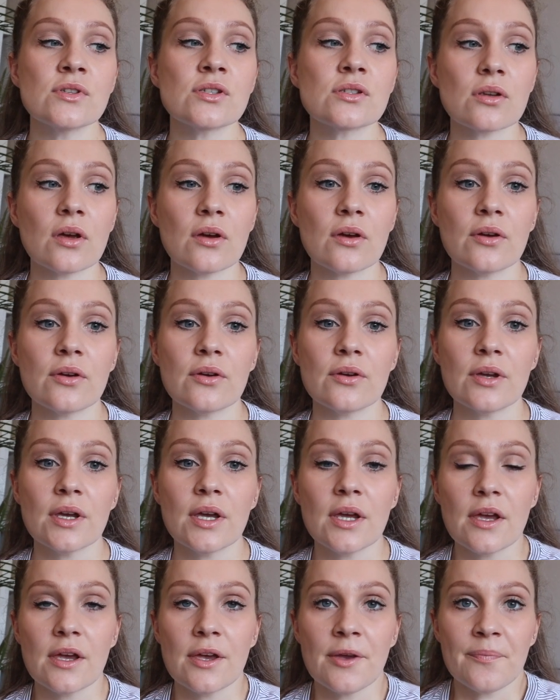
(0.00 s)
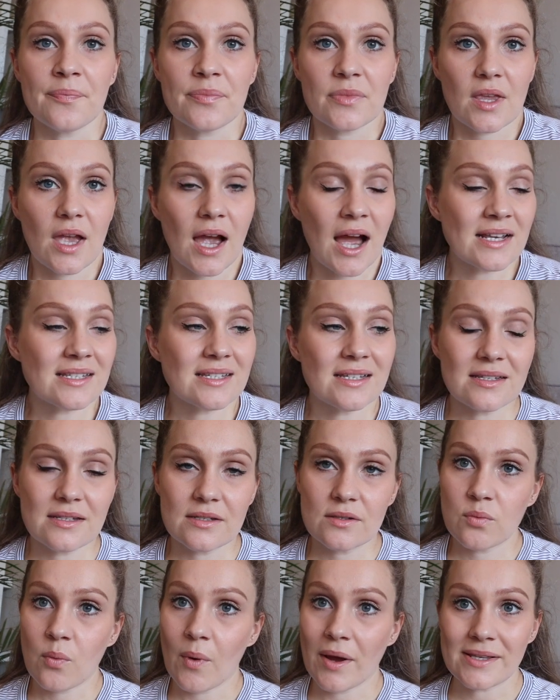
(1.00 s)
So I
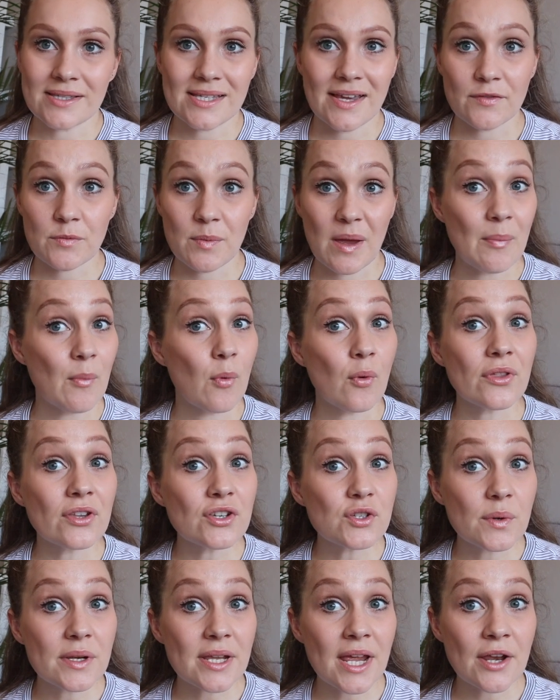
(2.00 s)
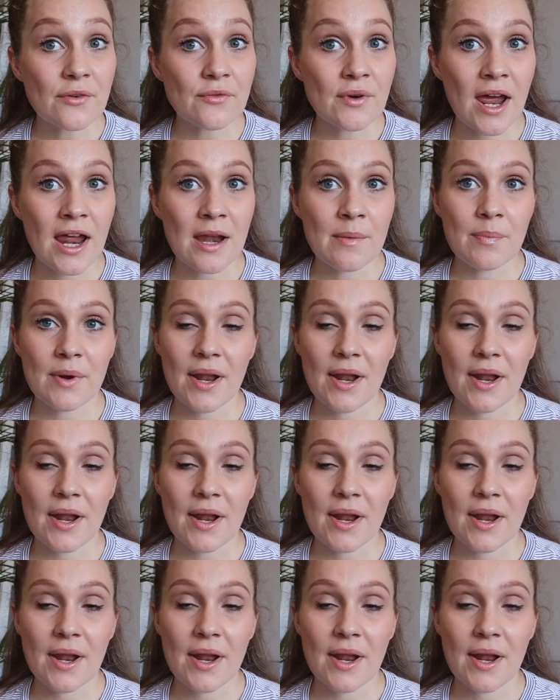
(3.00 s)
didn't once have to pay more than 28 Rand,